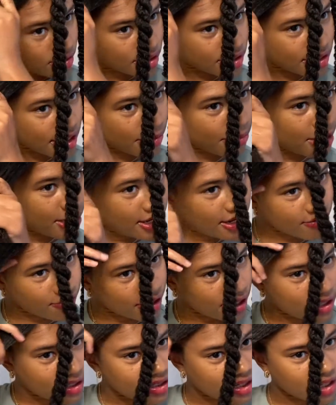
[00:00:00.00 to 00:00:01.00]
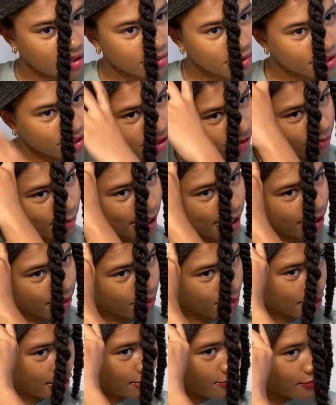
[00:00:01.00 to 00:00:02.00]
Does that mean I have heat damage if my hair
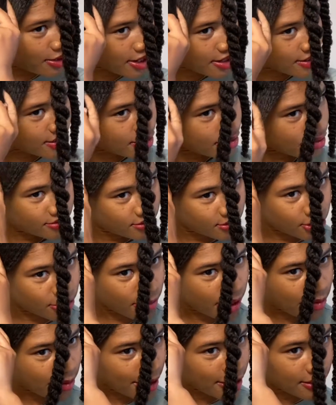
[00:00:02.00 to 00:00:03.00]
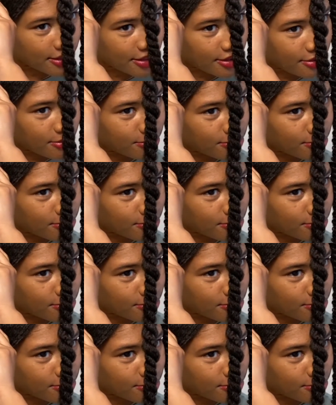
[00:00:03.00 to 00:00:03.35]
won't get wet? Or am I making that up?